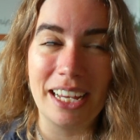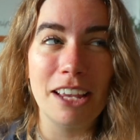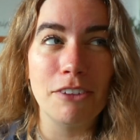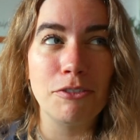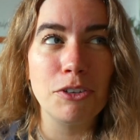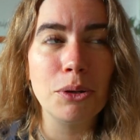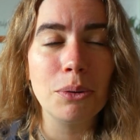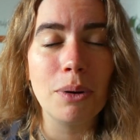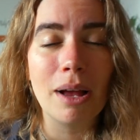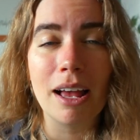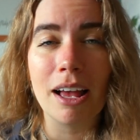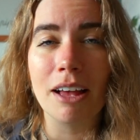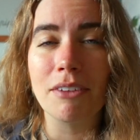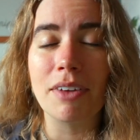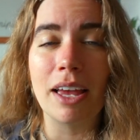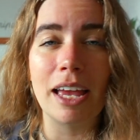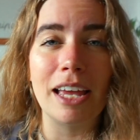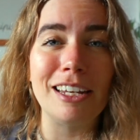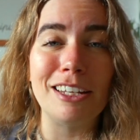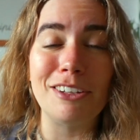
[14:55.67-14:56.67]
If you have
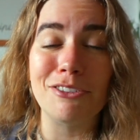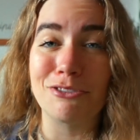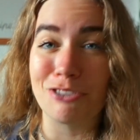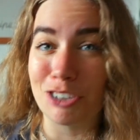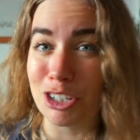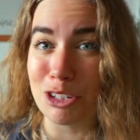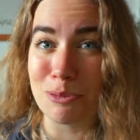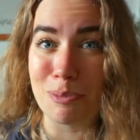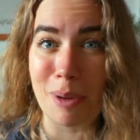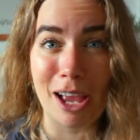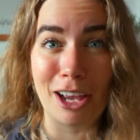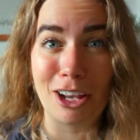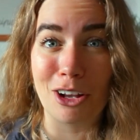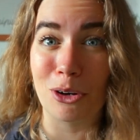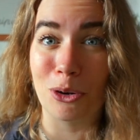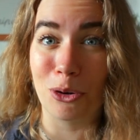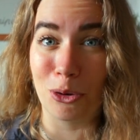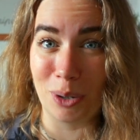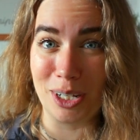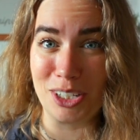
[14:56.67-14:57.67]
any feedback
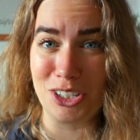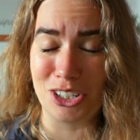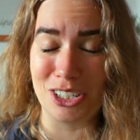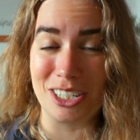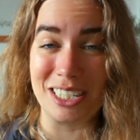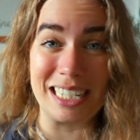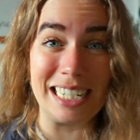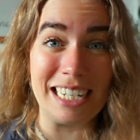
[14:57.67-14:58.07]
or questions,